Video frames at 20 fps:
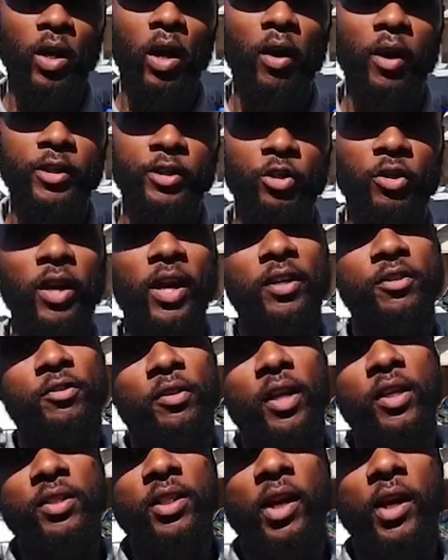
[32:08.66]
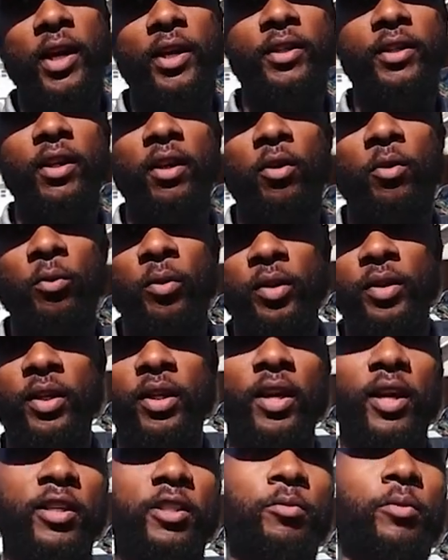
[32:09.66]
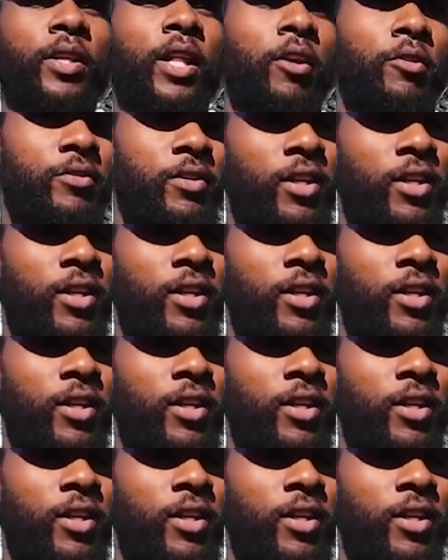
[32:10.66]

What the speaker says: All right, you guys, so that's how I dealt with the customer that